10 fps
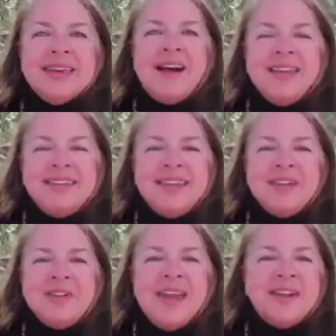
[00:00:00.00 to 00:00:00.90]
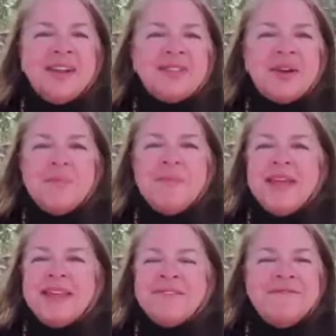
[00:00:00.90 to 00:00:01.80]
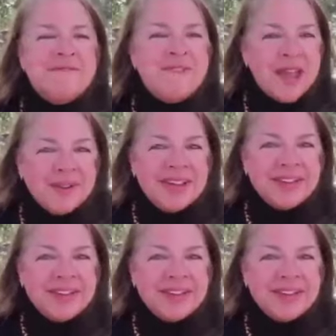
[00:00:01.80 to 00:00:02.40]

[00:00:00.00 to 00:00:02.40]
Content creators are paying very